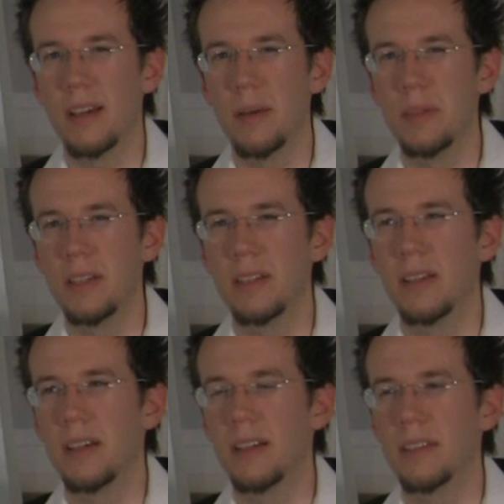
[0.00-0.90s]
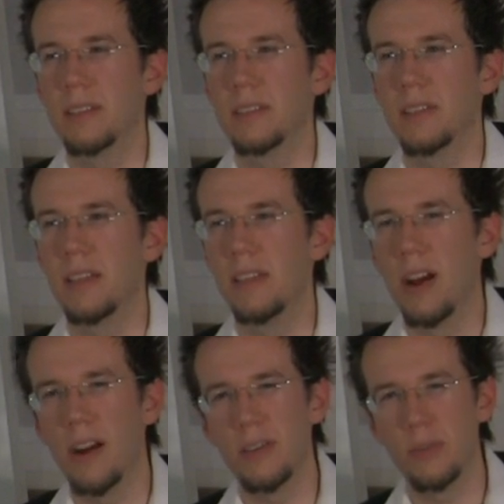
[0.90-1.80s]
in The
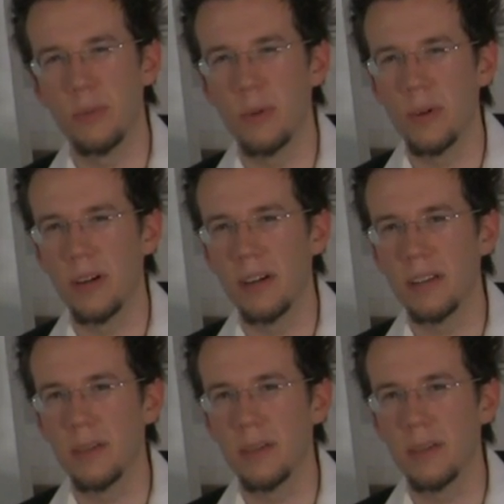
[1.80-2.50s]
Art of War,